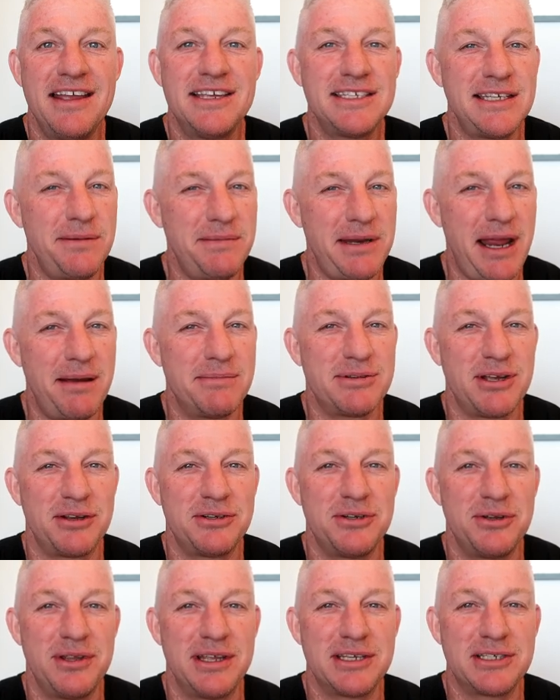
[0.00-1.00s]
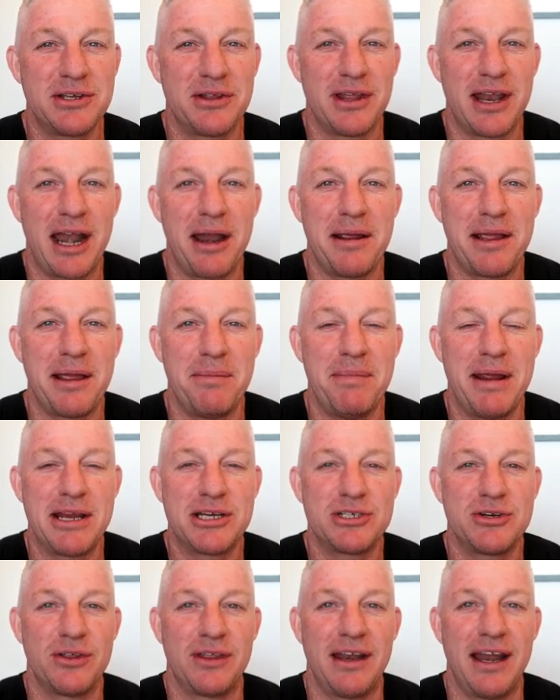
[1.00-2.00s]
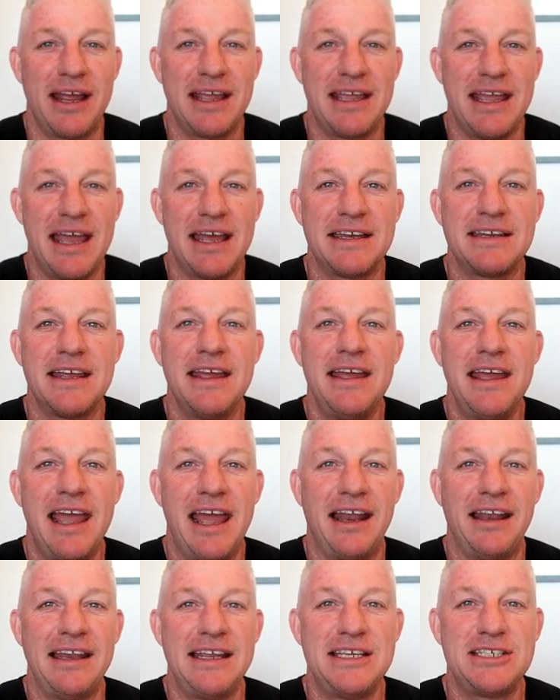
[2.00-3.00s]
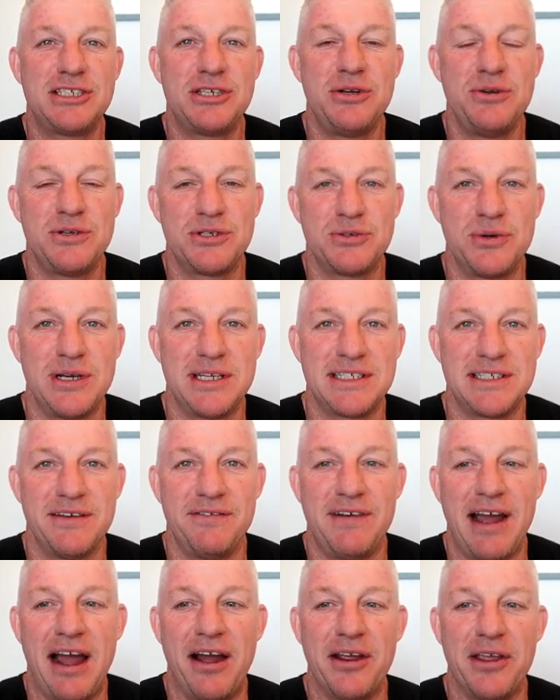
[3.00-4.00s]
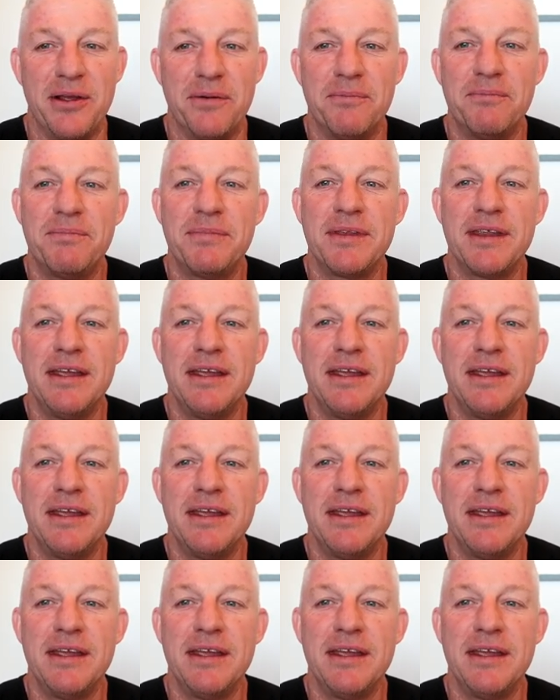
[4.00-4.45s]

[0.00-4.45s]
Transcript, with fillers: Sometimes I'll do this so that I can make sure that I get at least two streets of value.